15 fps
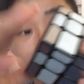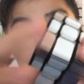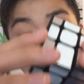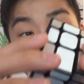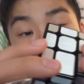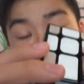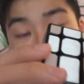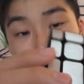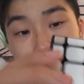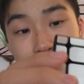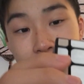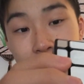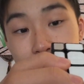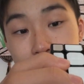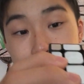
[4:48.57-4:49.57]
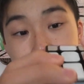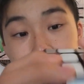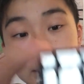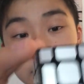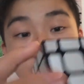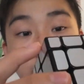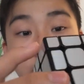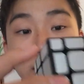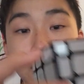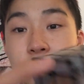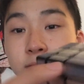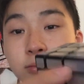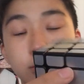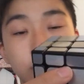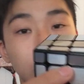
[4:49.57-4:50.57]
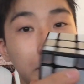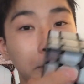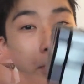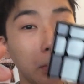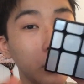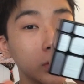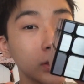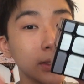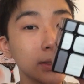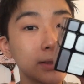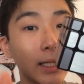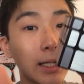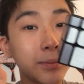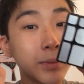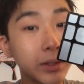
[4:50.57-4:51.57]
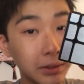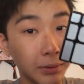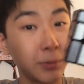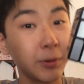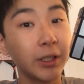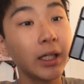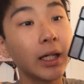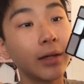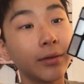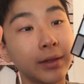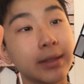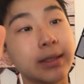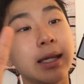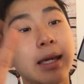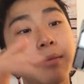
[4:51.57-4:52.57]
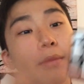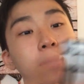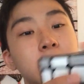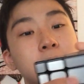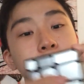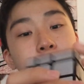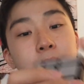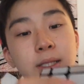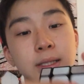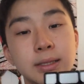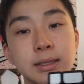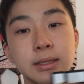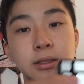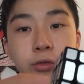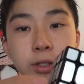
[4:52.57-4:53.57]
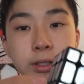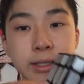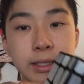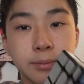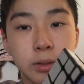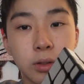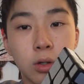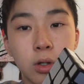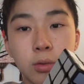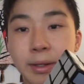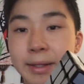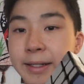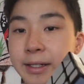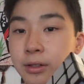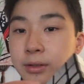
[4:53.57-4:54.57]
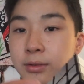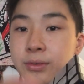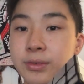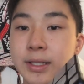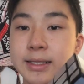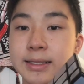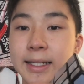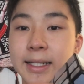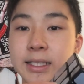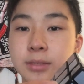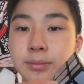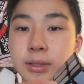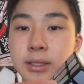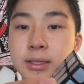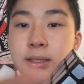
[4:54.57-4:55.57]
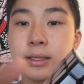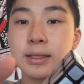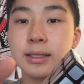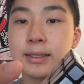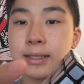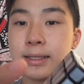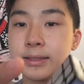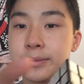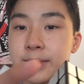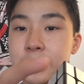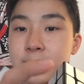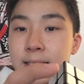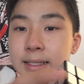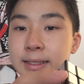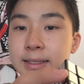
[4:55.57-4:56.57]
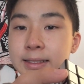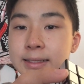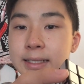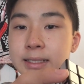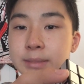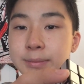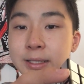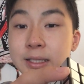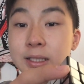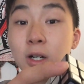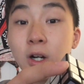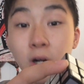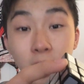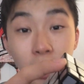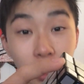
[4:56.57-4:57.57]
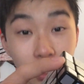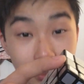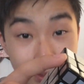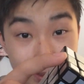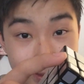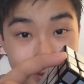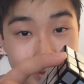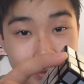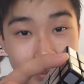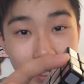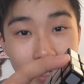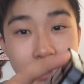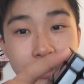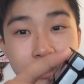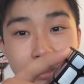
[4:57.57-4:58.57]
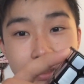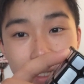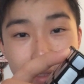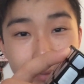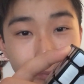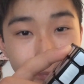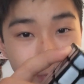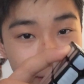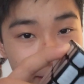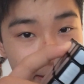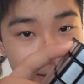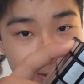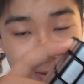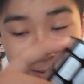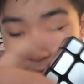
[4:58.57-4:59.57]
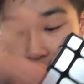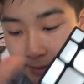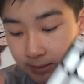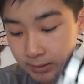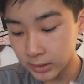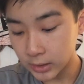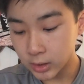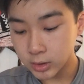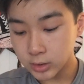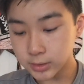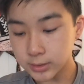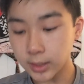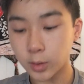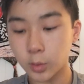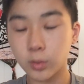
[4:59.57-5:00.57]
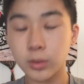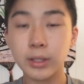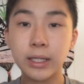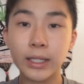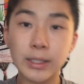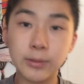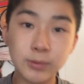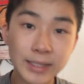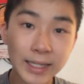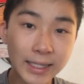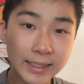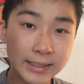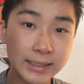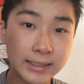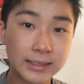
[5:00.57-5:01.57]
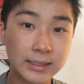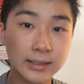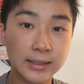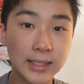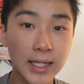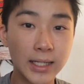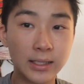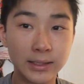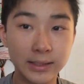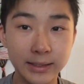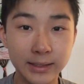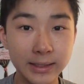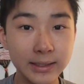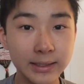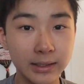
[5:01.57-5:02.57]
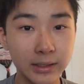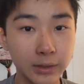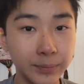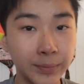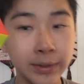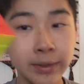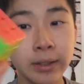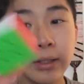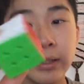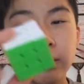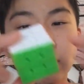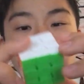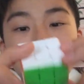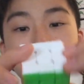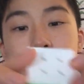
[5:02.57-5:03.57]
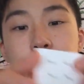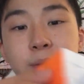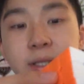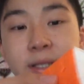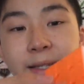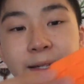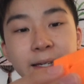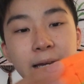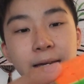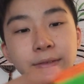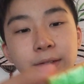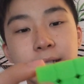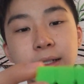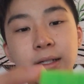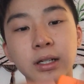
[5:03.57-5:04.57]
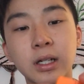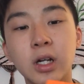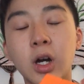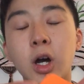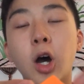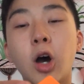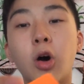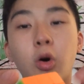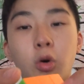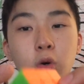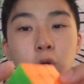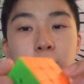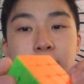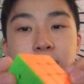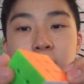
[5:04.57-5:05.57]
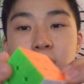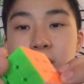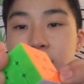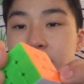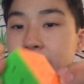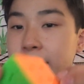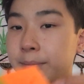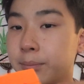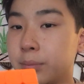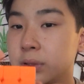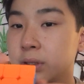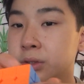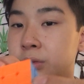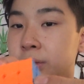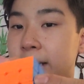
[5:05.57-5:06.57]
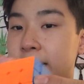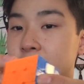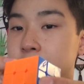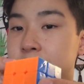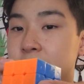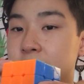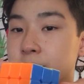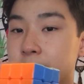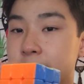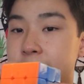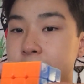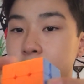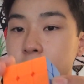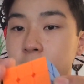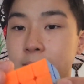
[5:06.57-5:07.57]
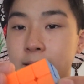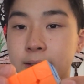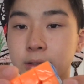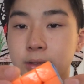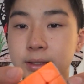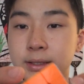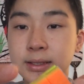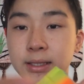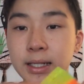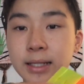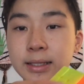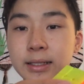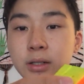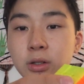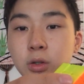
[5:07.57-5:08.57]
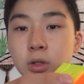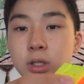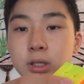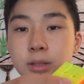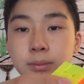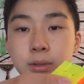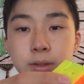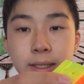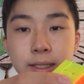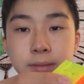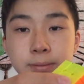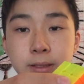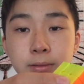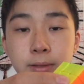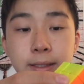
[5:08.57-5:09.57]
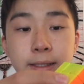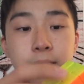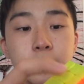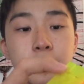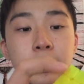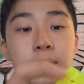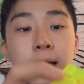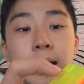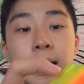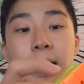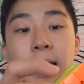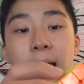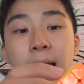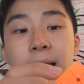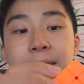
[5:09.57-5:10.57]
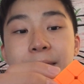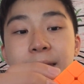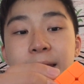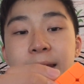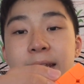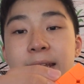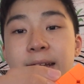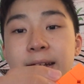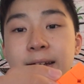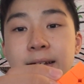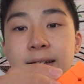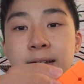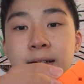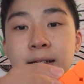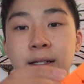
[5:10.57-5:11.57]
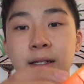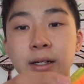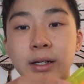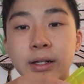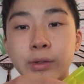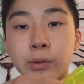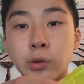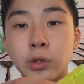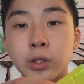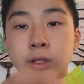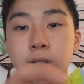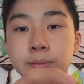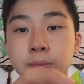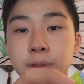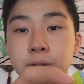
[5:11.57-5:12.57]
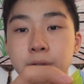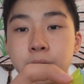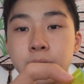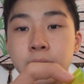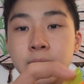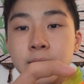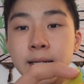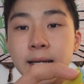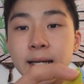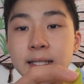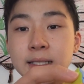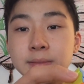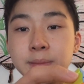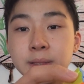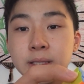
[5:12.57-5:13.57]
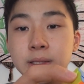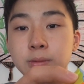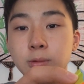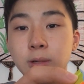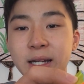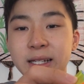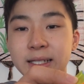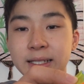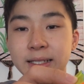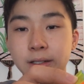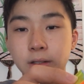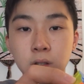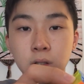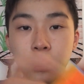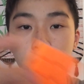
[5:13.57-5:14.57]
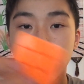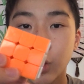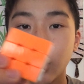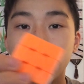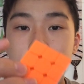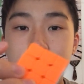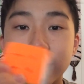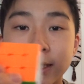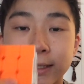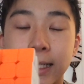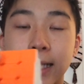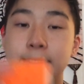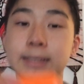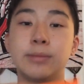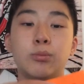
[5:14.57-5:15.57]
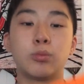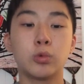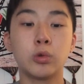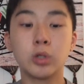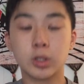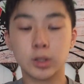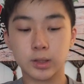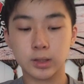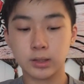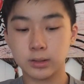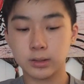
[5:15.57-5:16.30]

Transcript: It actually has most of the time 3 of the same pieces. For example, right here, this edge piece, and this edge piece are the exact same piece. So if we had that on this cube, it would be having an orange and blue edge piece right here, like there is, and then an orange and blue edge piece right here, and then an orange and blue edge piece right here, which doesn't work.